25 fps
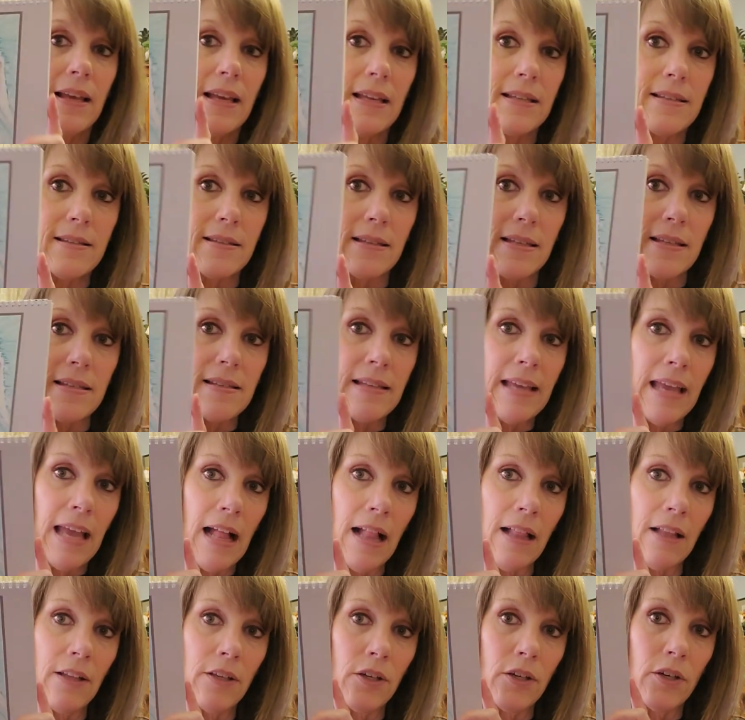It's this
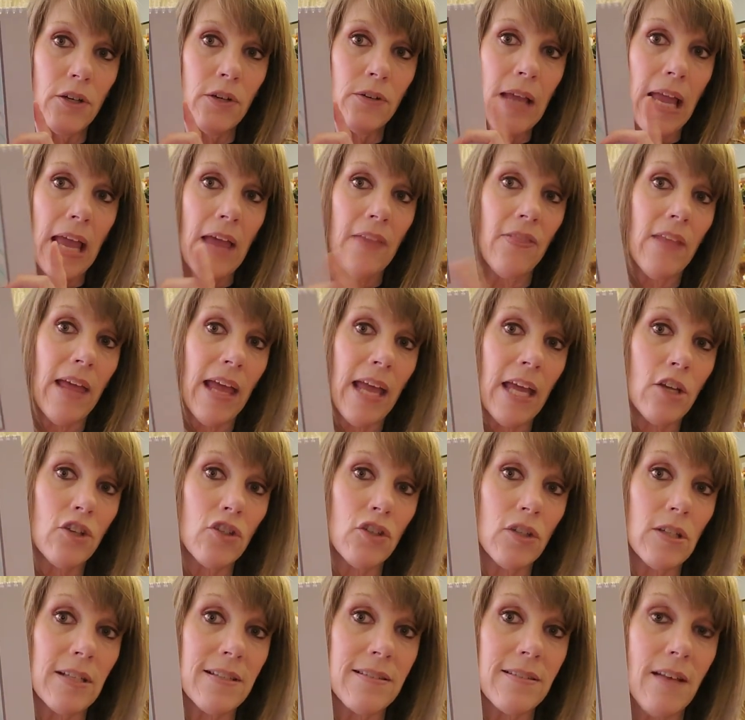calendar and the
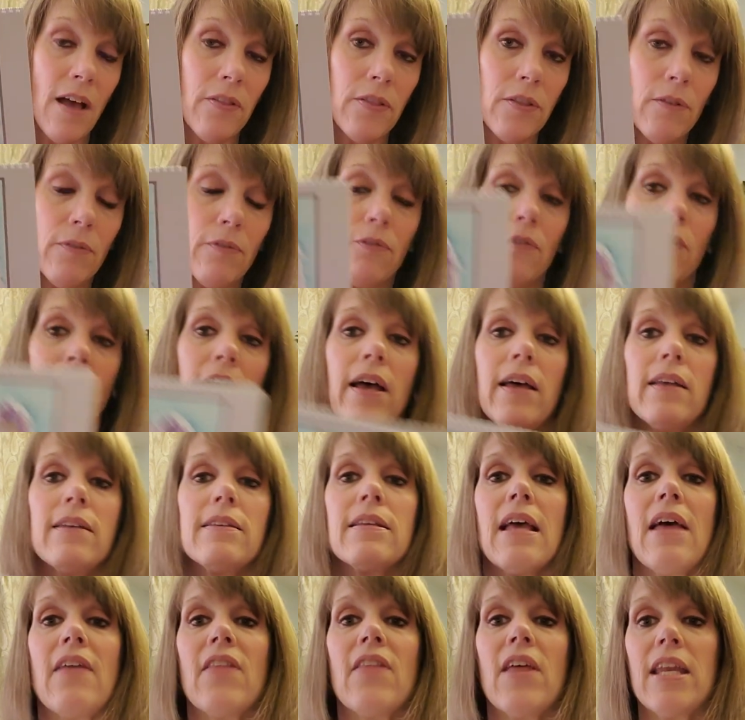angel is on the
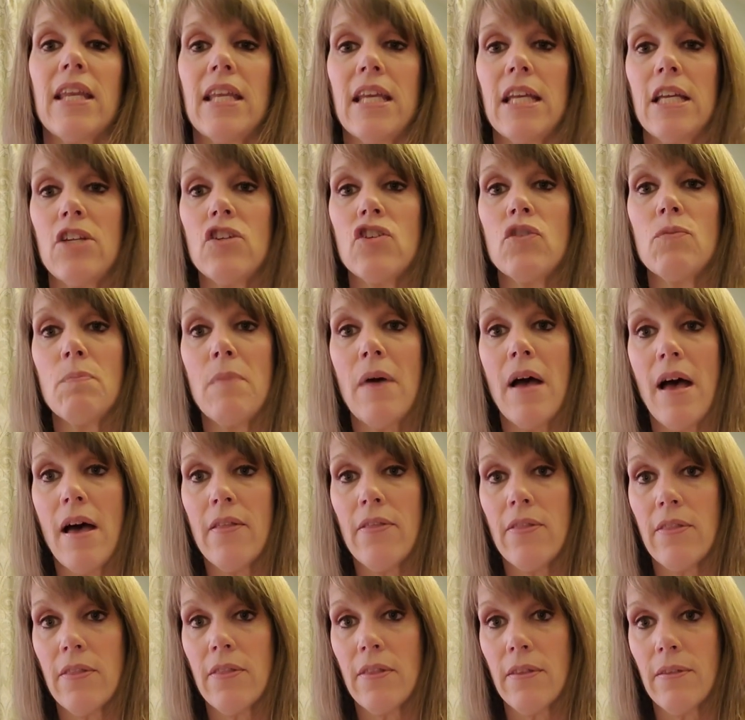front and then each
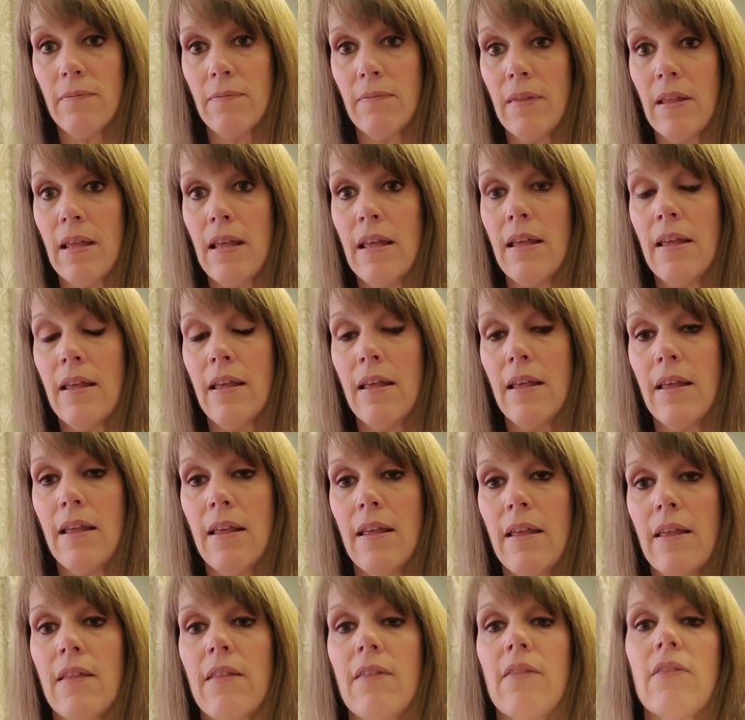month
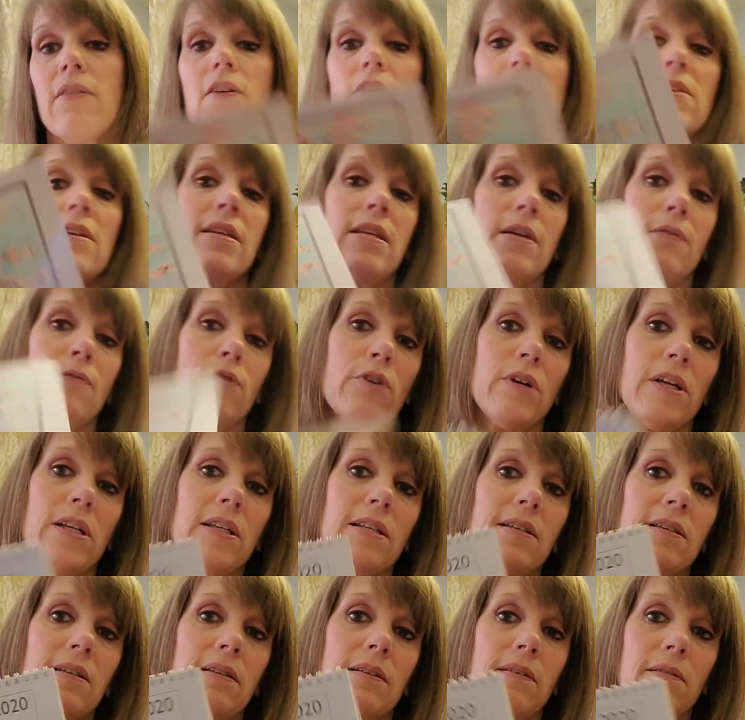there's a
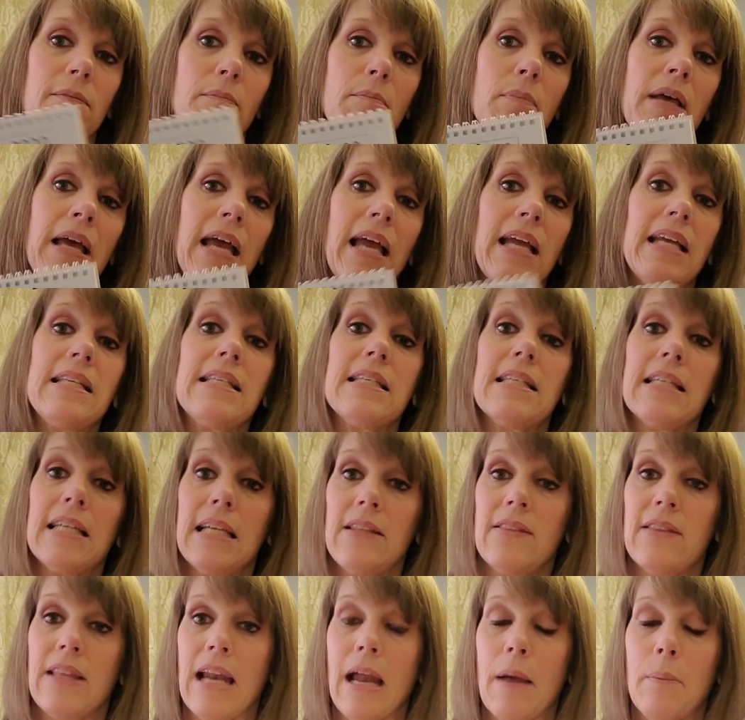different
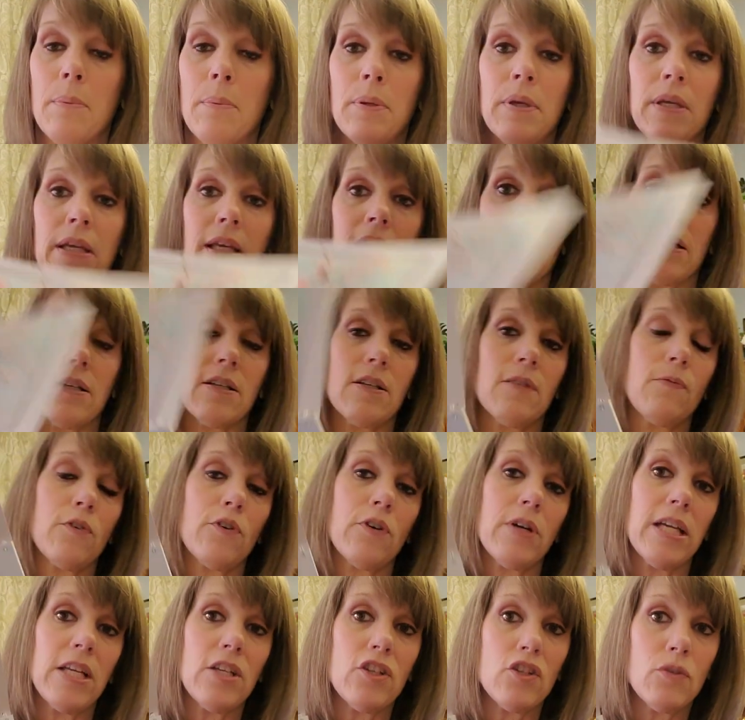painting that I picked
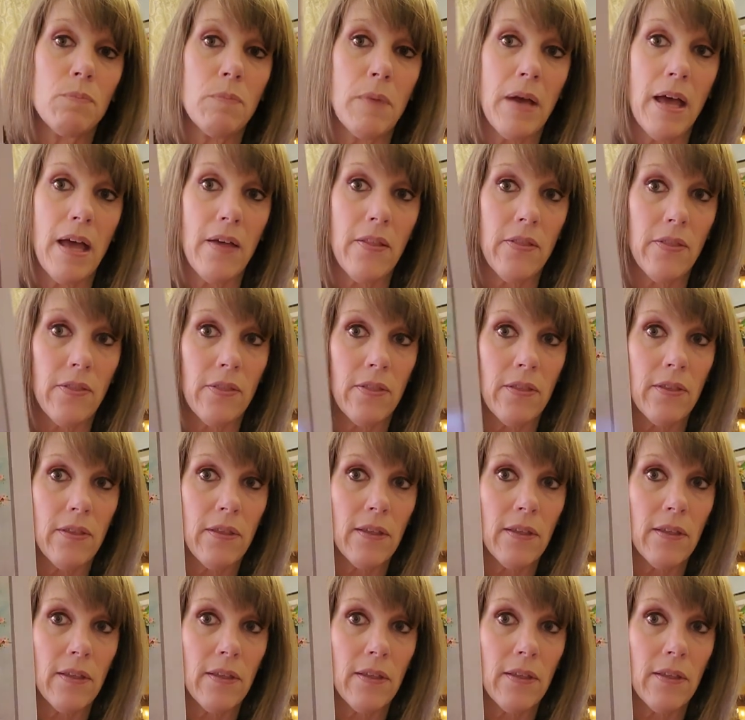for each month.